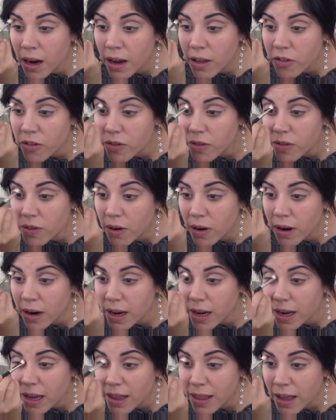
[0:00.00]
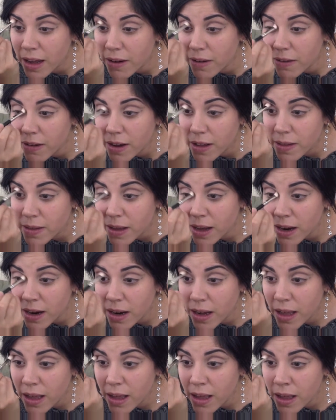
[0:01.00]
is just darkening that crease
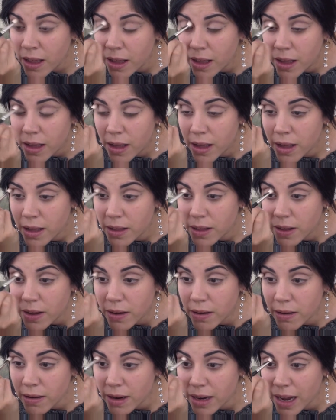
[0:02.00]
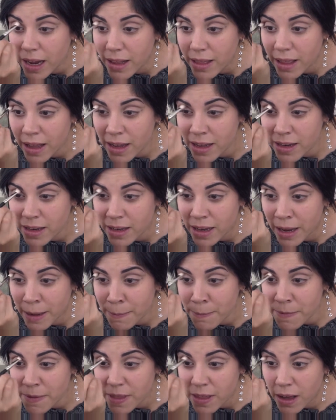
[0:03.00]
area to create that
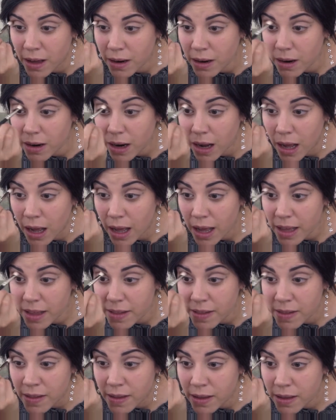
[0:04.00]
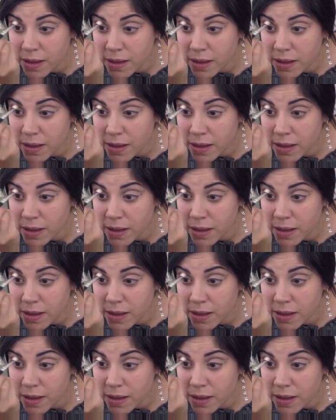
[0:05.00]
depth on our eyes.